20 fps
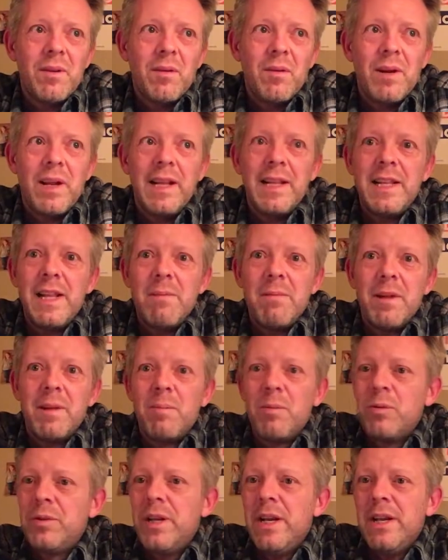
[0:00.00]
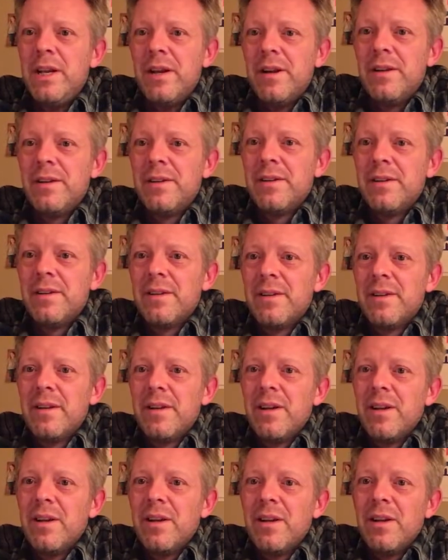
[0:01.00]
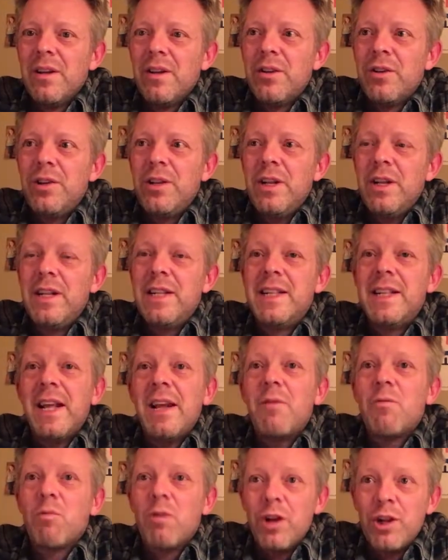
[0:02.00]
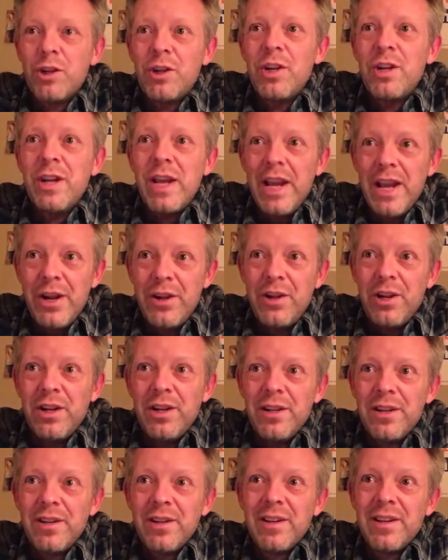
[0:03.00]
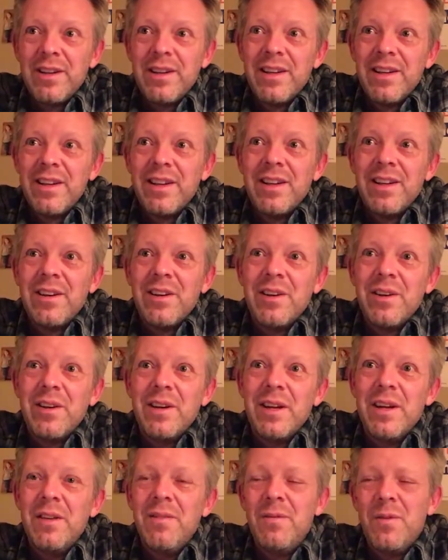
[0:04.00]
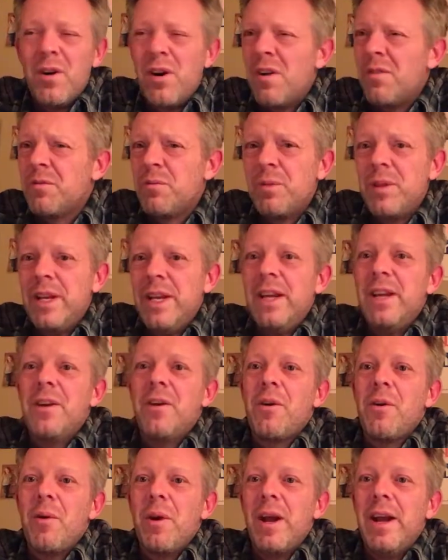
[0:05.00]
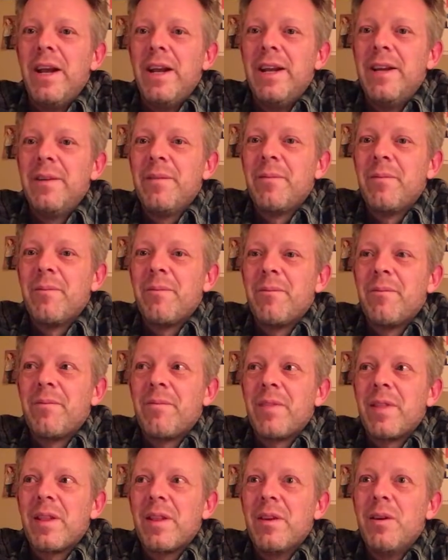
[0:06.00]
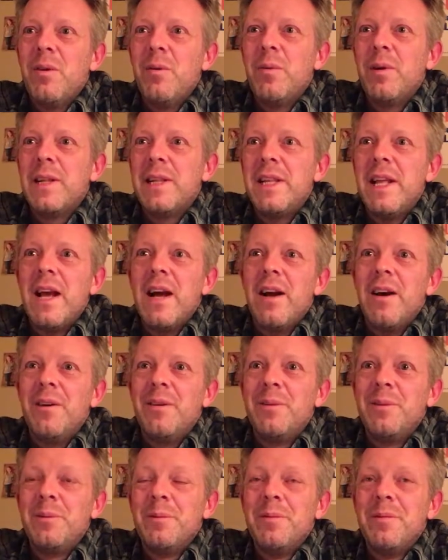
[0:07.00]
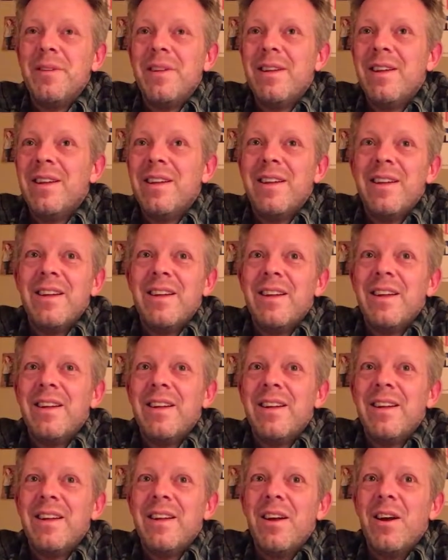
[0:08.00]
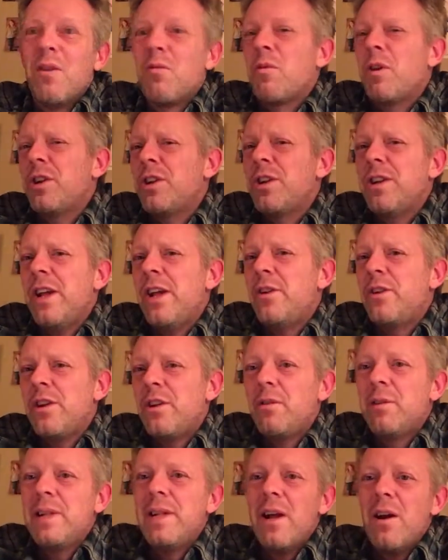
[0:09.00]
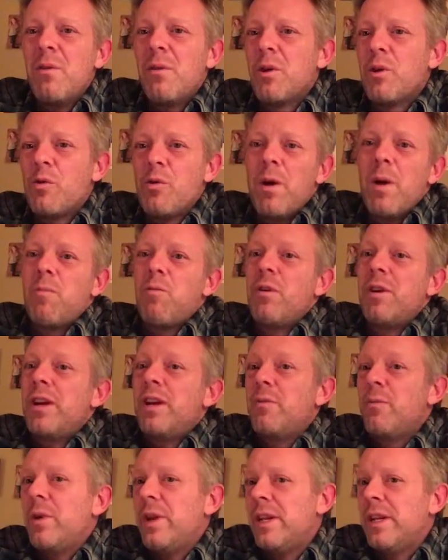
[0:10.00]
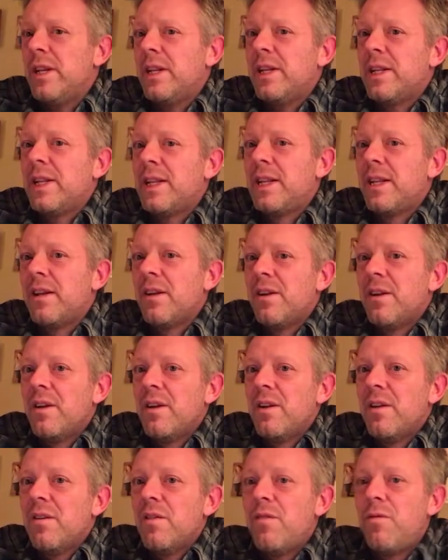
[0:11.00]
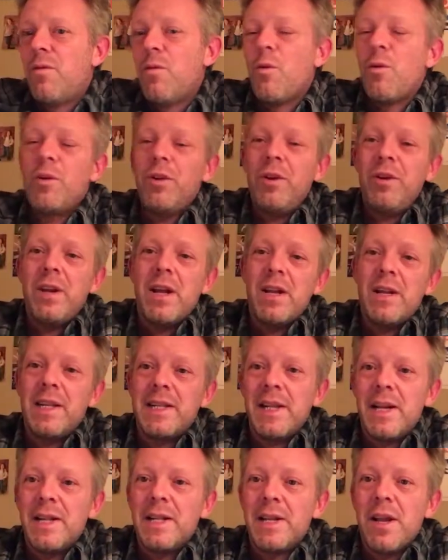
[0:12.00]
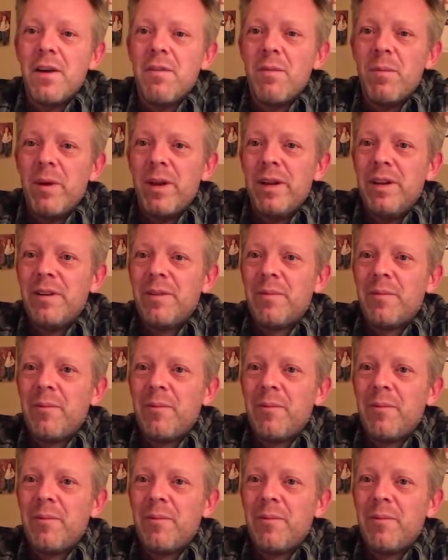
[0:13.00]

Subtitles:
last name is Butina. She's a Russian agent involved with the NRA who is now a Russian agent who's now a cooperating witness for the United States government.